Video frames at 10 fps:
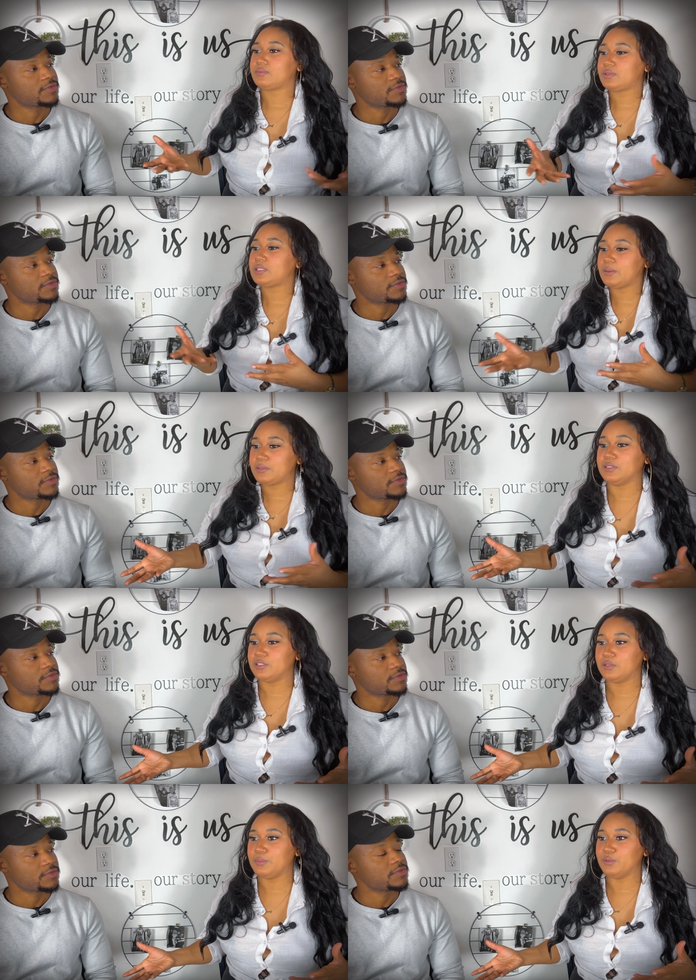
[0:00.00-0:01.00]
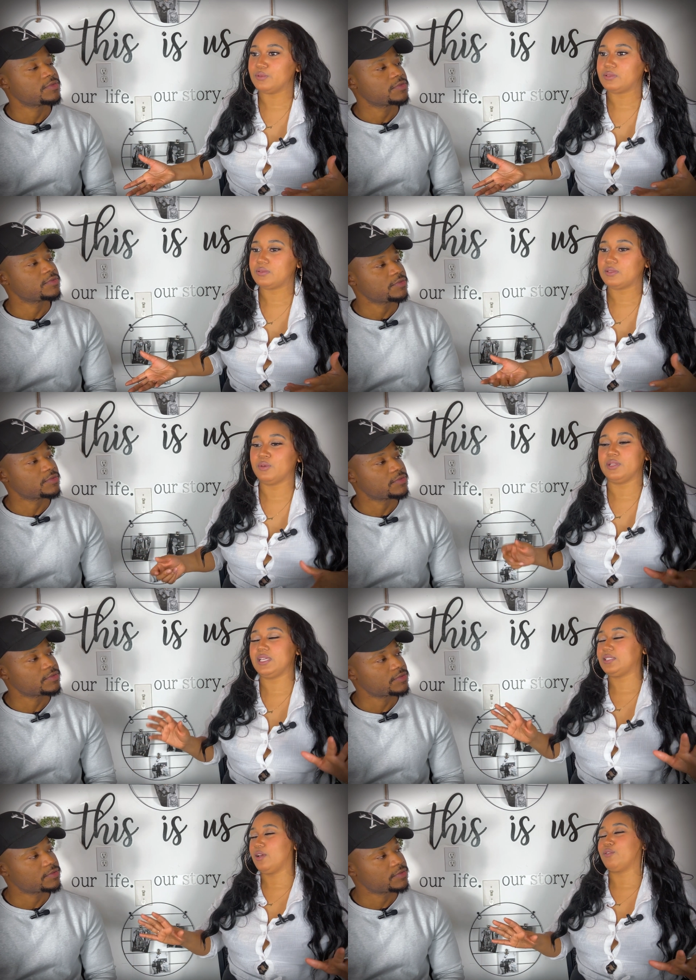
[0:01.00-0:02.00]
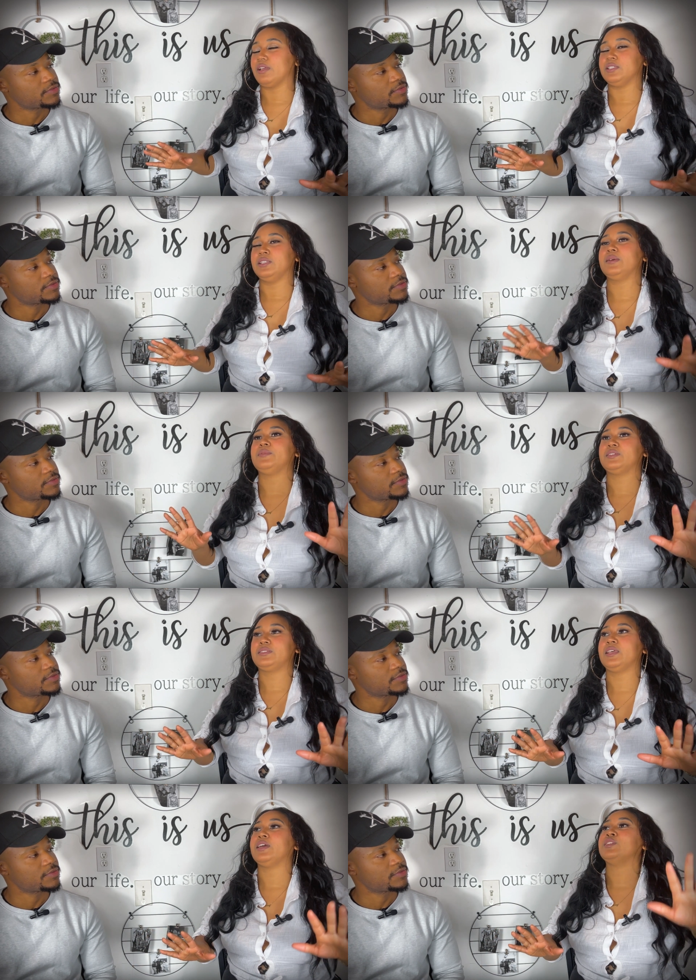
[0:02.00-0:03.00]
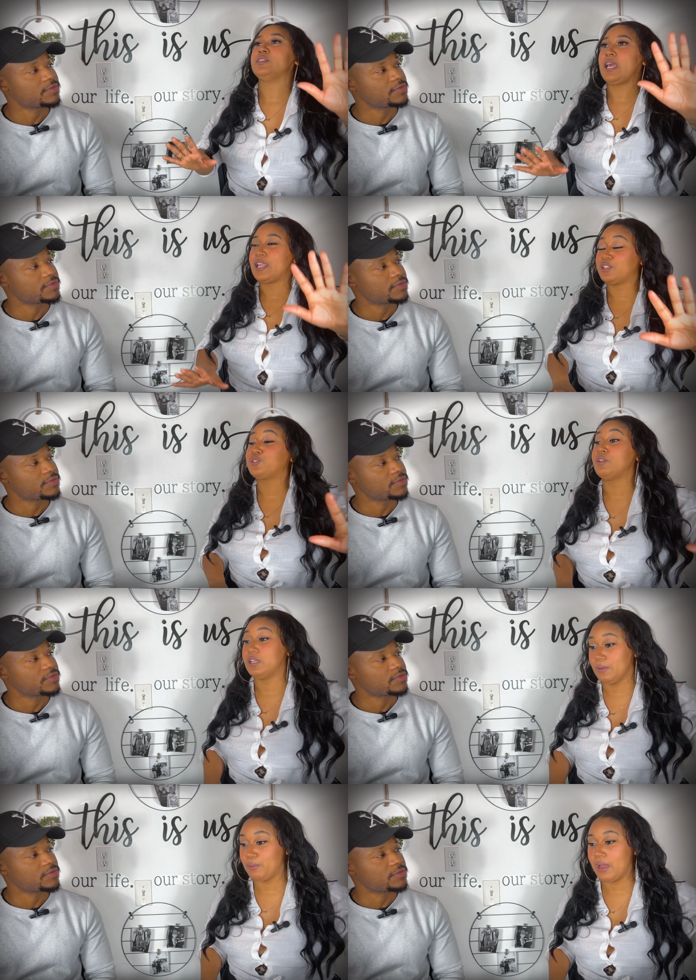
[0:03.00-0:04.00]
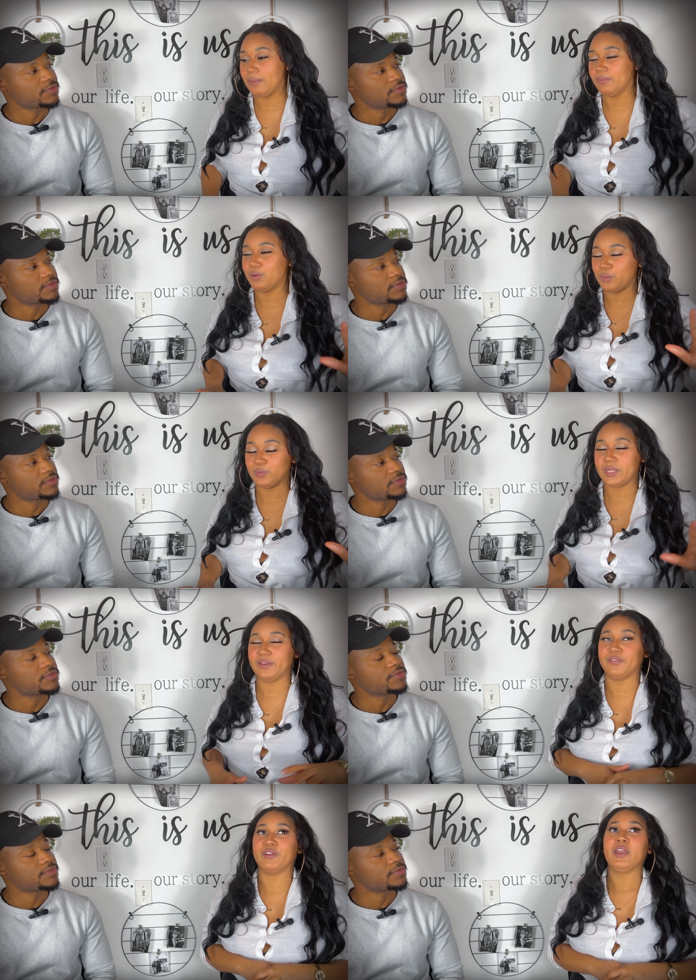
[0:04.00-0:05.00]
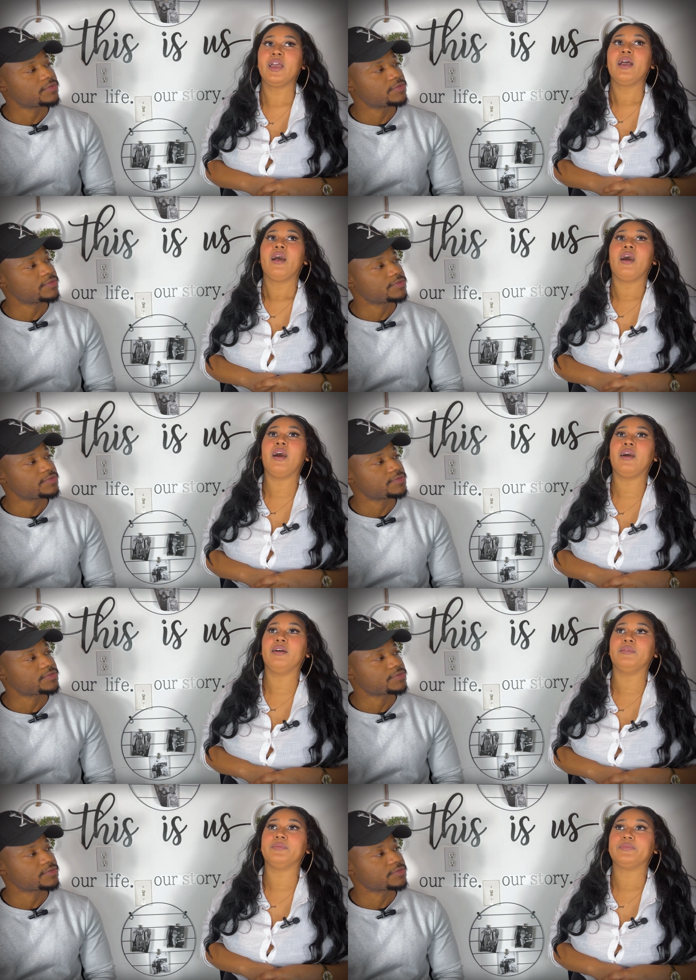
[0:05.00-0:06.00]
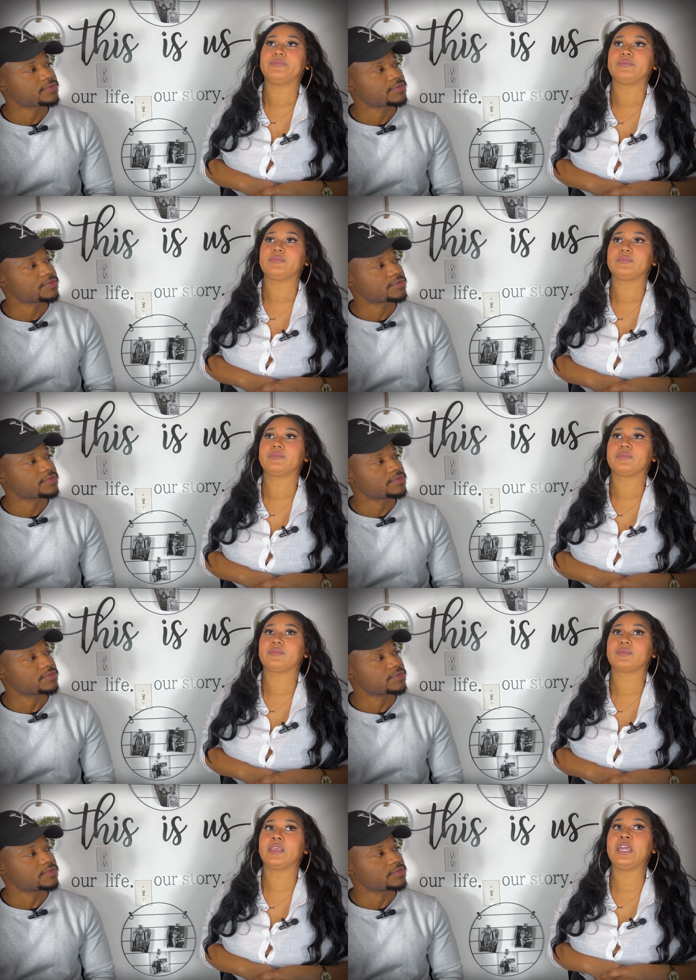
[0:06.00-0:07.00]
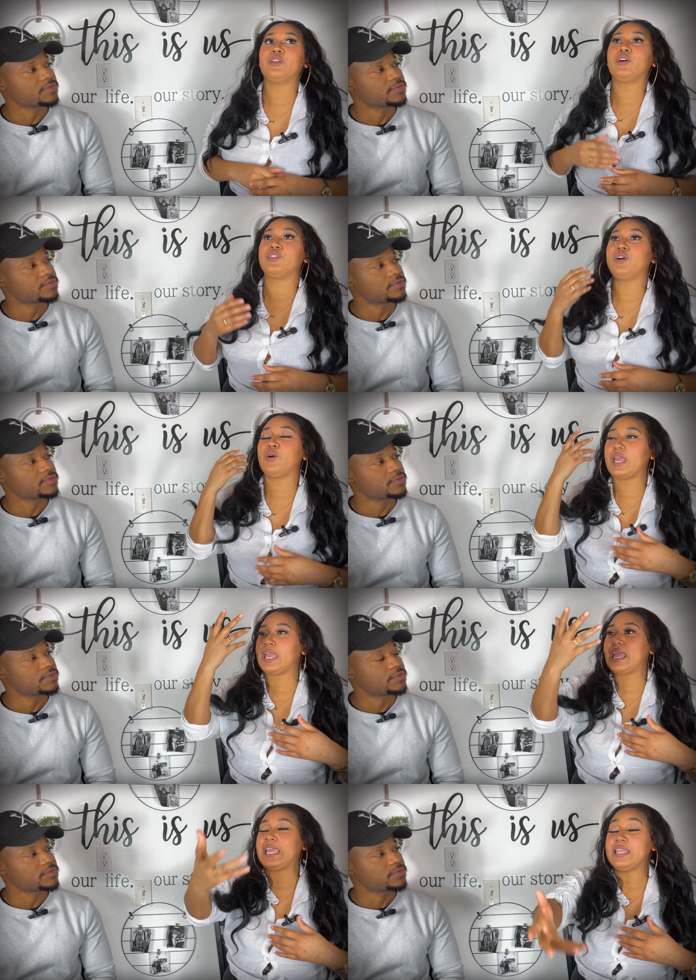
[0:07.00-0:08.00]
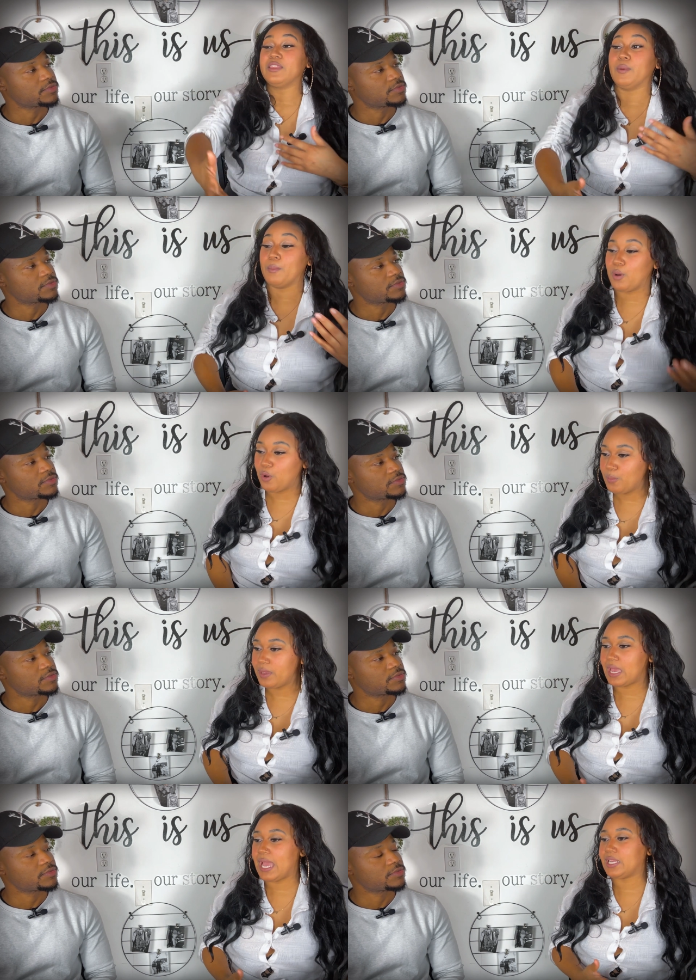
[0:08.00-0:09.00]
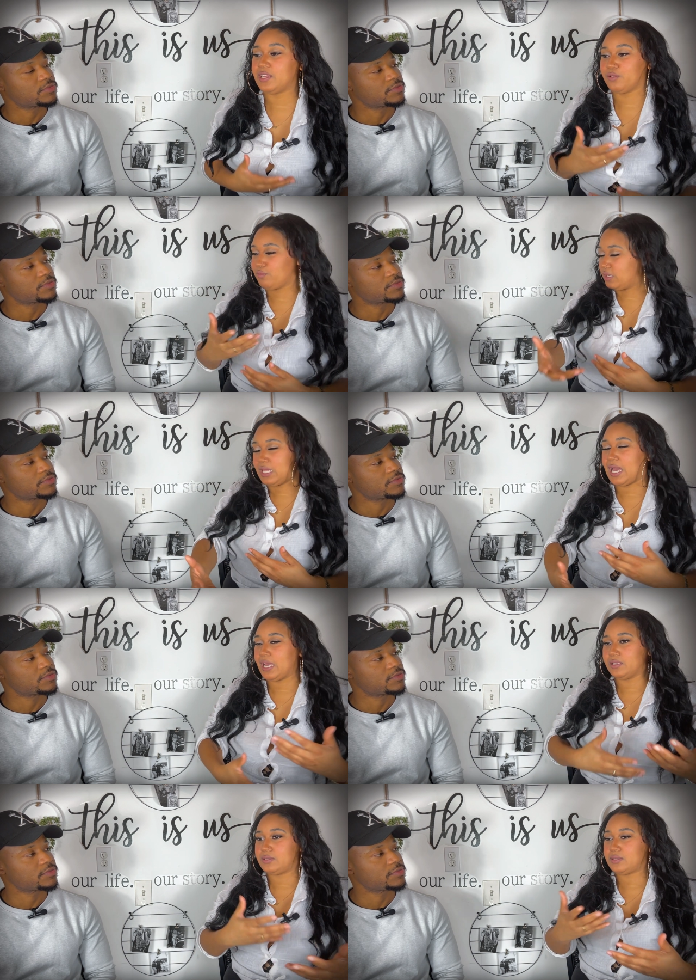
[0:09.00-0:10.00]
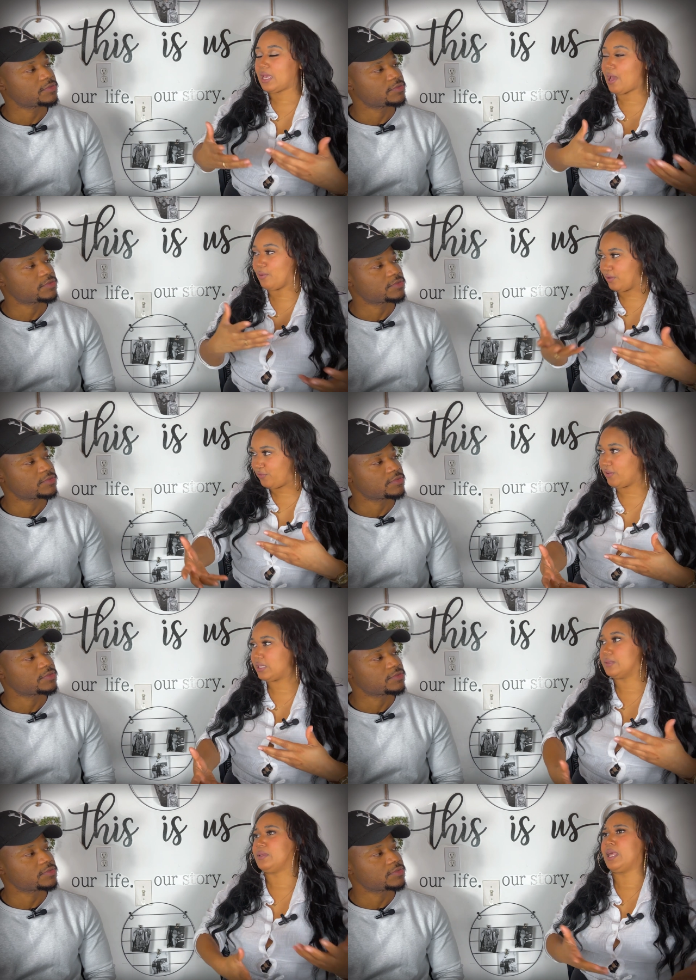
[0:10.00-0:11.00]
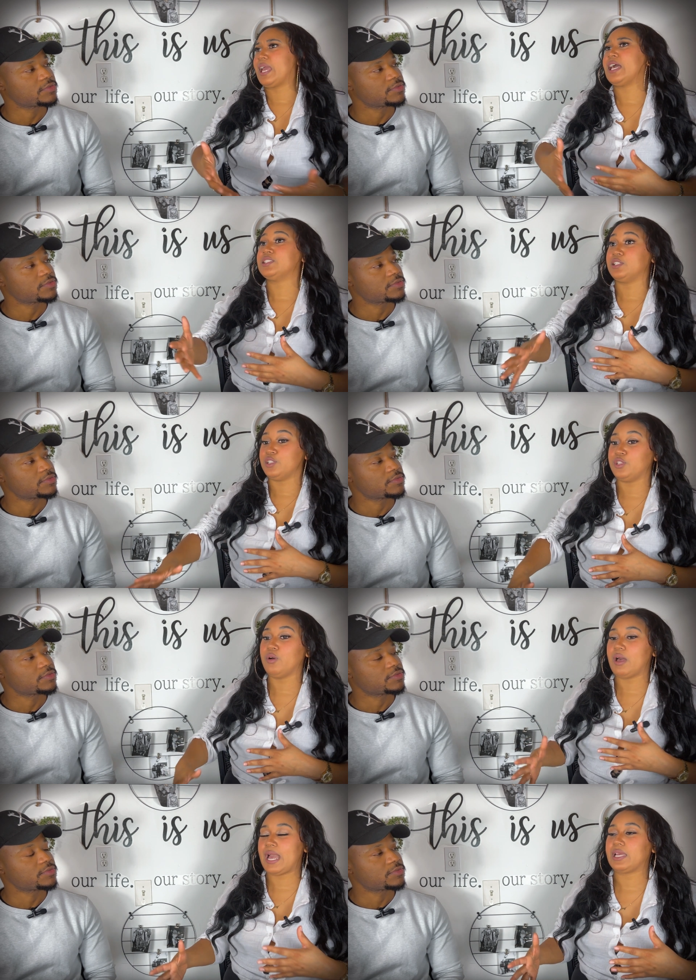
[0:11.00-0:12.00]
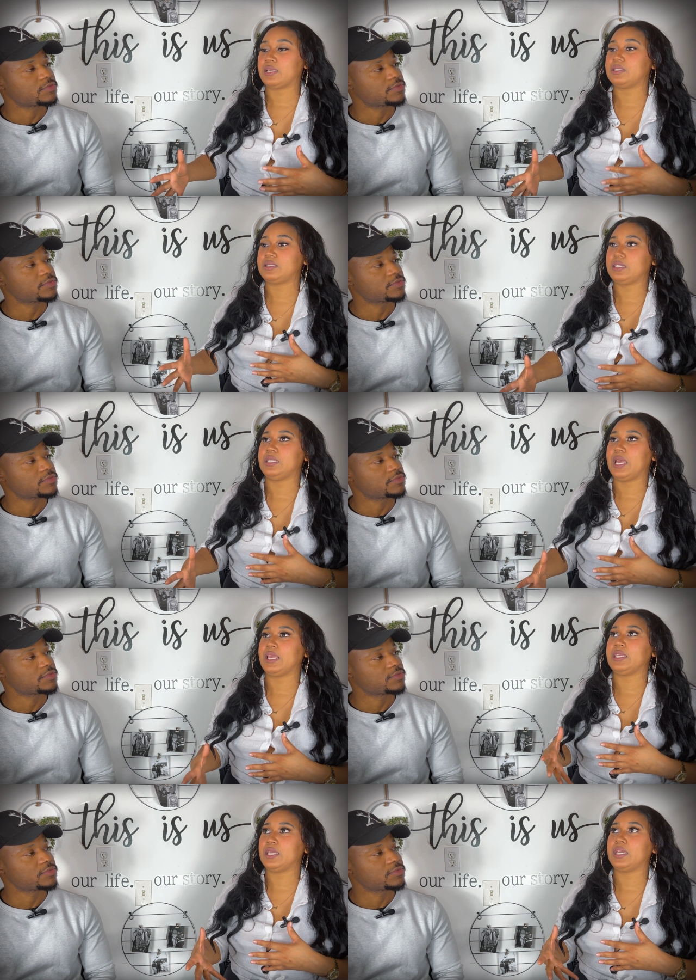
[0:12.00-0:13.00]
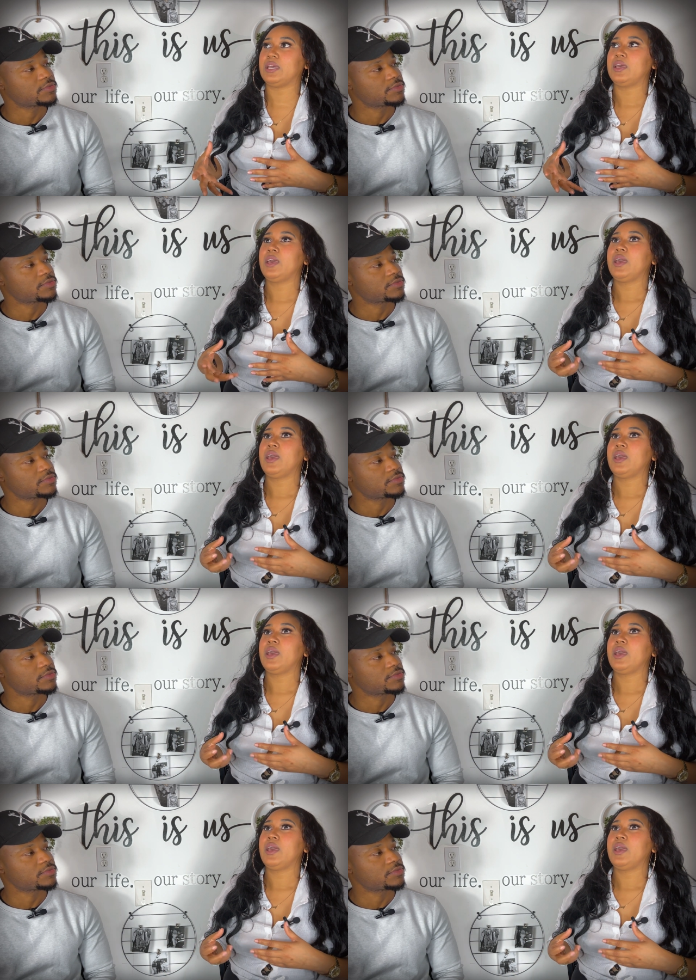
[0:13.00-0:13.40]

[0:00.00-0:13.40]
Speaker 1: substance abuse. Oh, that sounds crazy. Let me just say, I had a drinking problem or whatever. And although in the moment I didn't realize how it affected me, like, as an adult, I can see, like, yeah,